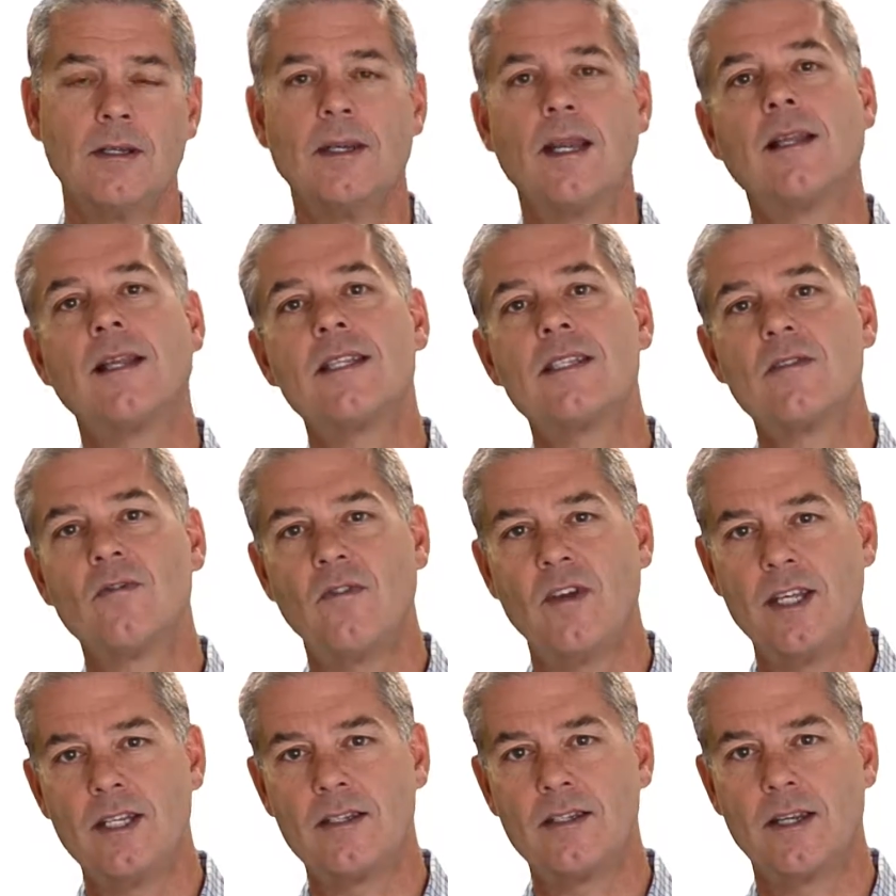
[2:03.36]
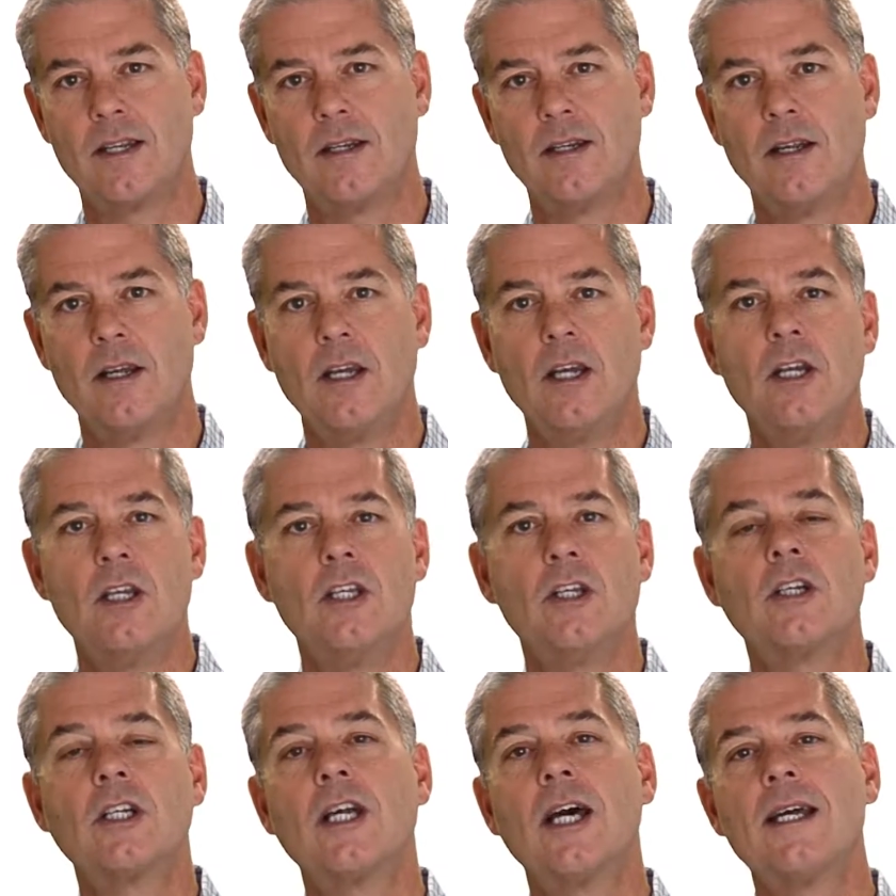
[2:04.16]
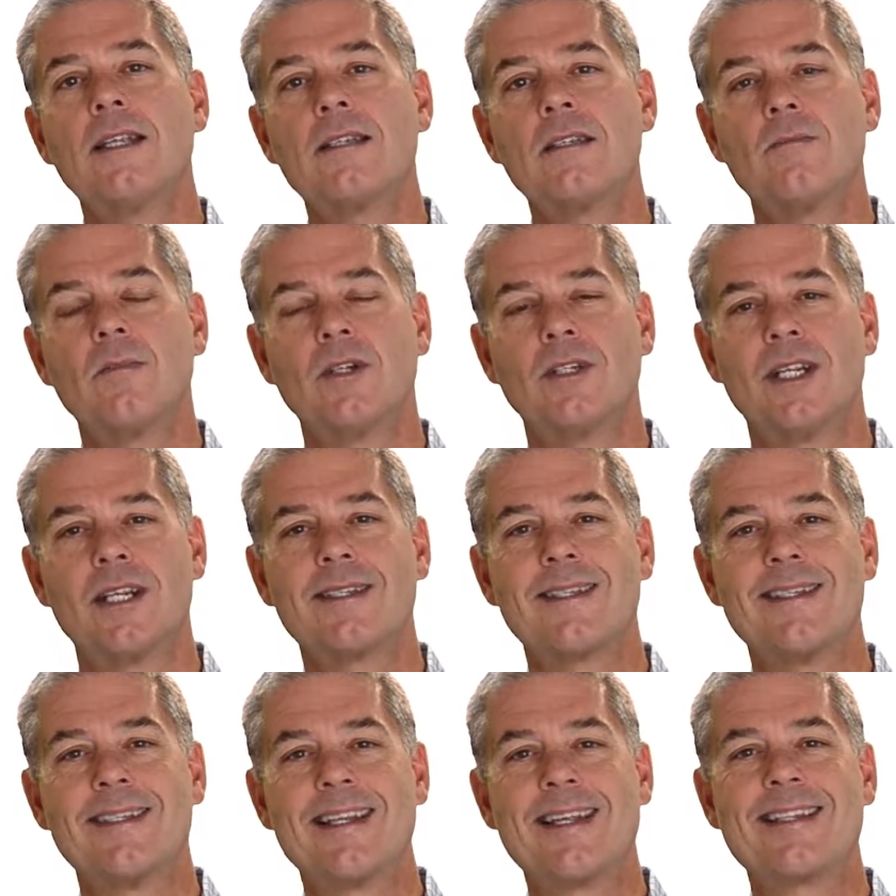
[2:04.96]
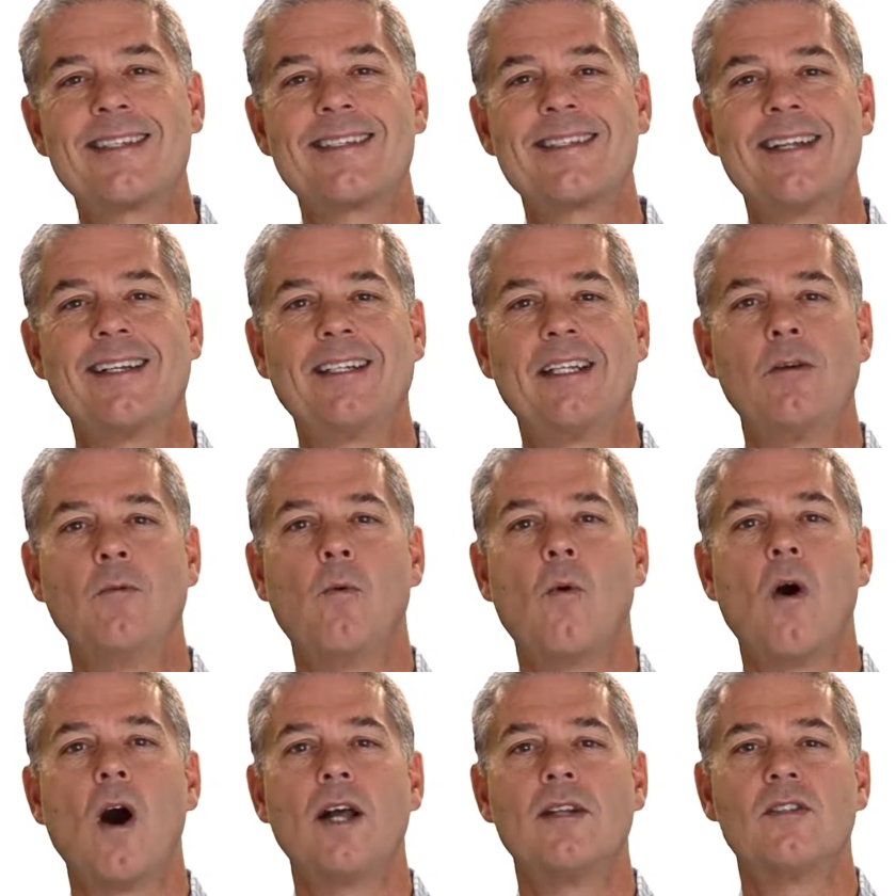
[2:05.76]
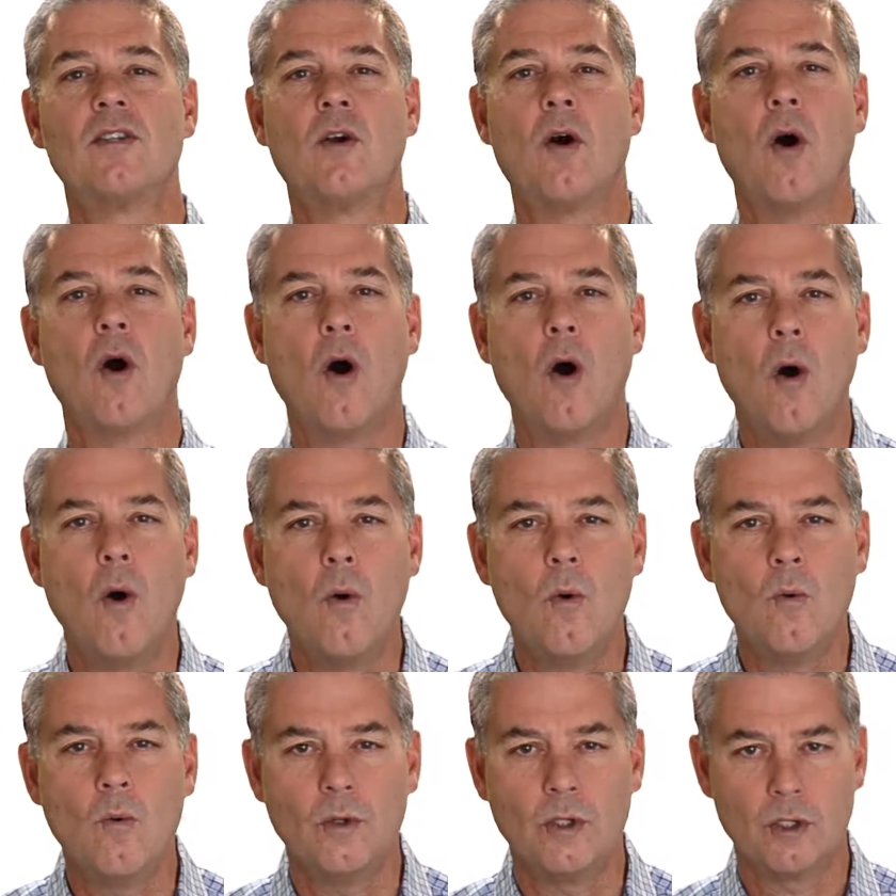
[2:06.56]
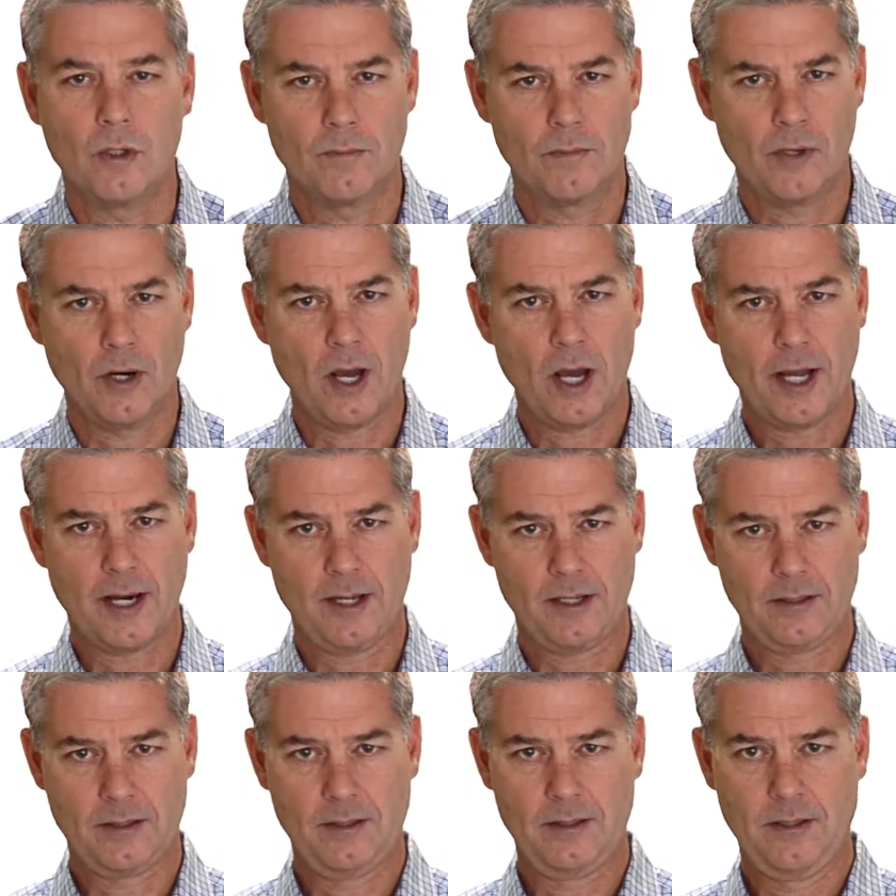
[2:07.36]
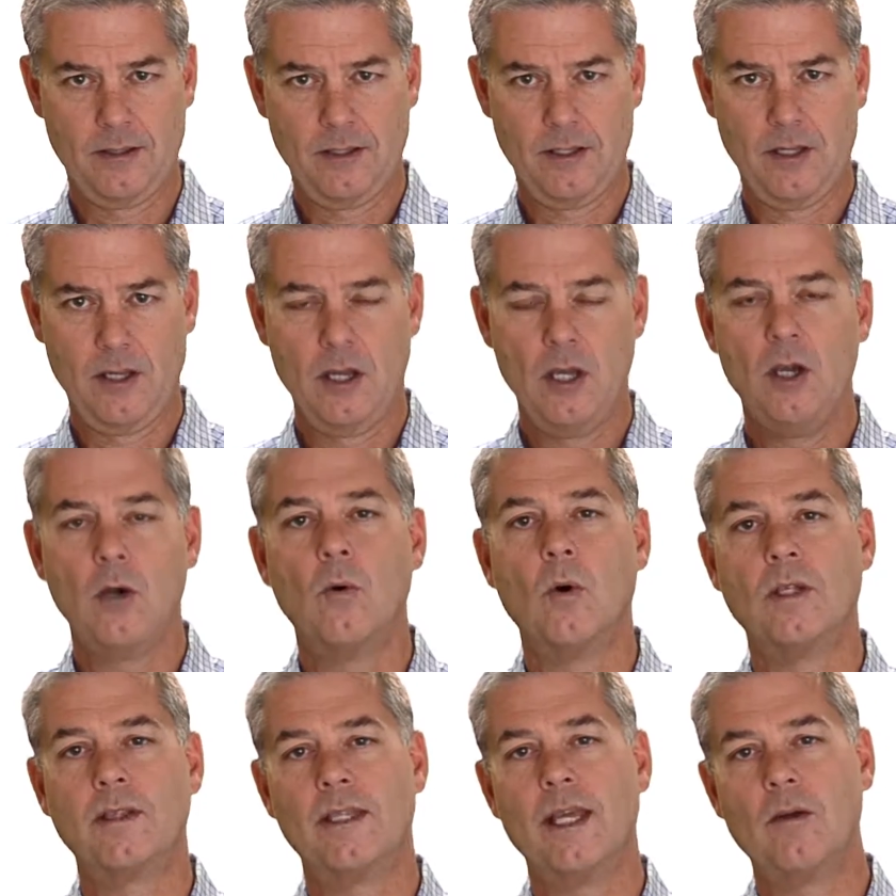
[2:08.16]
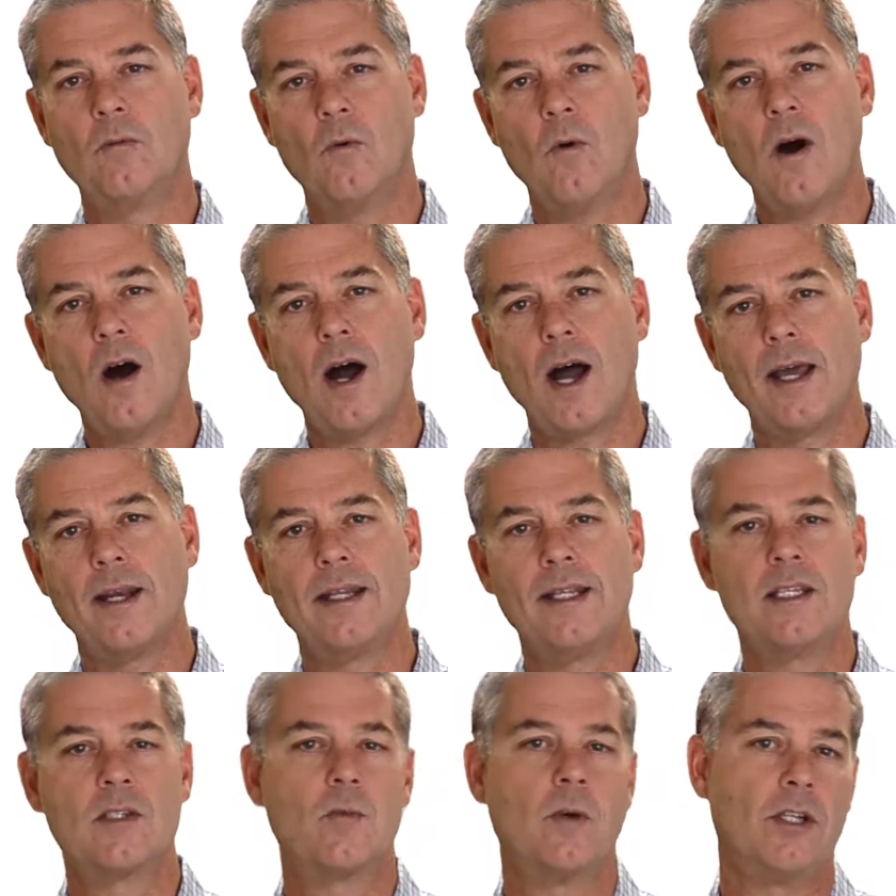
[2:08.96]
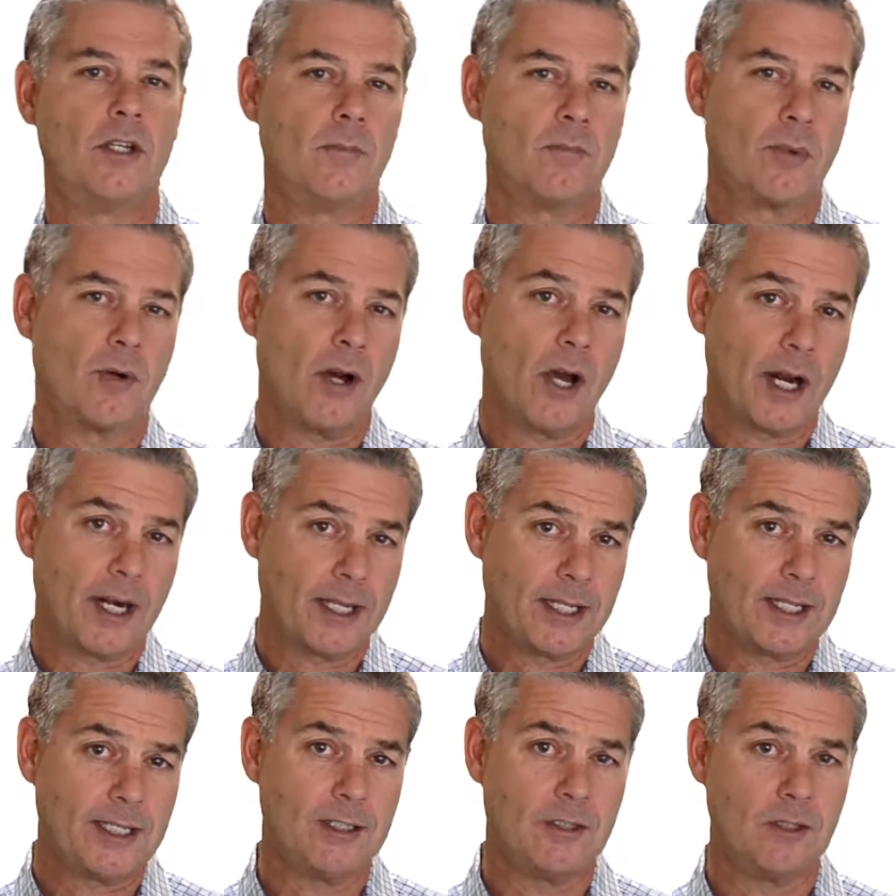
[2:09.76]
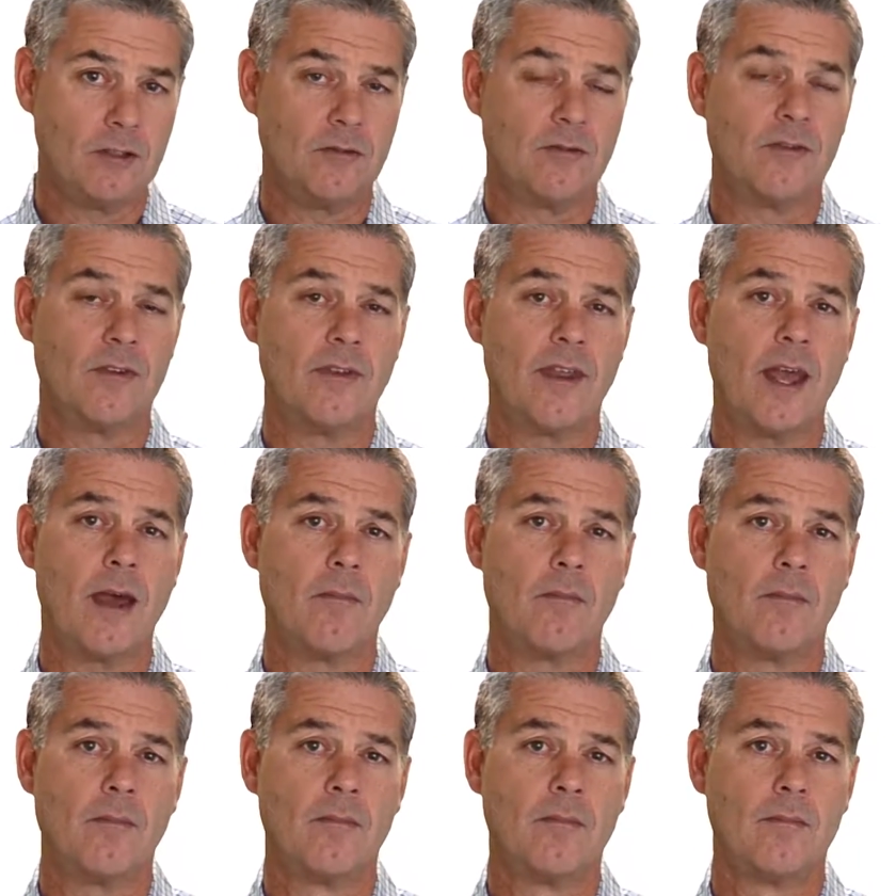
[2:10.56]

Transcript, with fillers: Now let's face it, your customer doesn't necessarily want to own your product. What they want is what your product can do for them.